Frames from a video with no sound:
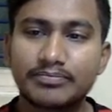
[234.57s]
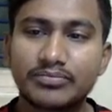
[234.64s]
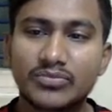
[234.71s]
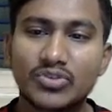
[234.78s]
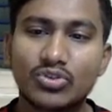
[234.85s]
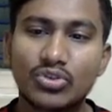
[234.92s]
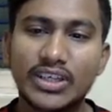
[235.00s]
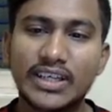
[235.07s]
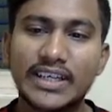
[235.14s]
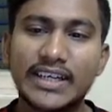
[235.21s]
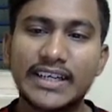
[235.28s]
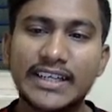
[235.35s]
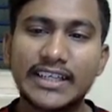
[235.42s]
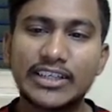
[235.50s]
So here
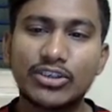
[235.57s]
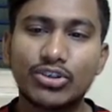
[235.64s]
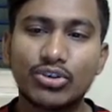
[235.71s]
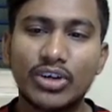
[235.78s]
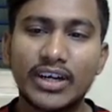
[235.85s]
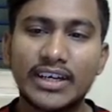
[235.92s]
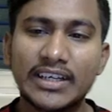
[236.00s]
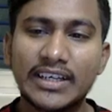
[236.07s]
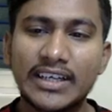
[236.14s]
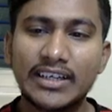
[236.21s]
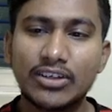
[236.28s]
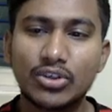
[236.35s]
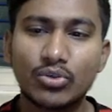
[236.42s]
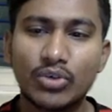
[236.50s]
18 into 100
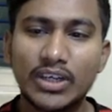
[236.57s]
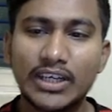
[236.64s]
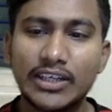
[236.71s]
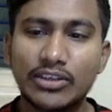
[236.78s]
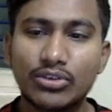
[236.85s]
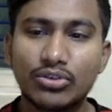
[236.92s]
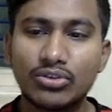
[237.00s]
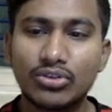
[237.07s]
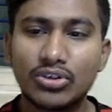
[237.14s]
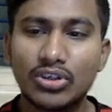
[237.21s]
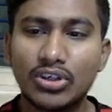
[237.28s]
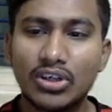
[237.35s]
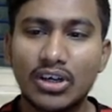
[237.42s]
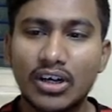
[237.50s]
and 12 into
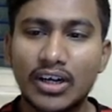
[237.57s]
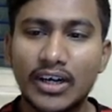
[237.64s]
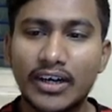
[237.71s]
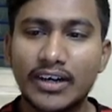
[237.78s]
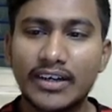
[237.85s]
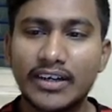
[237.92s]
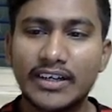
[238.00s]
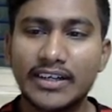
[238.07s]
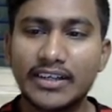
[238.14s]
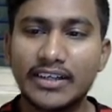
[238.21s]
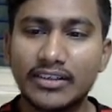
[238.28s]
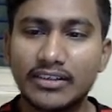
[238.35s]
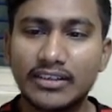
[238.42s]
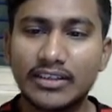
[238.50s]
100
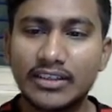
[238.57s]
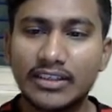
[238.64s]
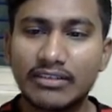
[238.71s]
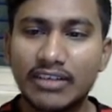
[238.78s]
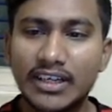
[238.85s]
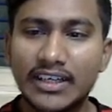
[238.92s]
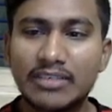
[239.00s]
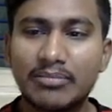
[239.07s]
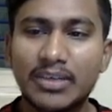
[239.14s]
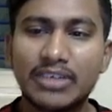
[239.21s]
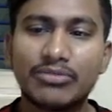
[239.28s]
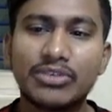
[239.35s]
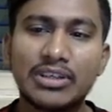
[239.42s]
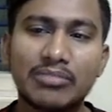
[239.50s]
divided by
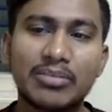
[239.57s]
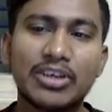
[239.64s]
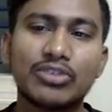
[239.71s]
will be how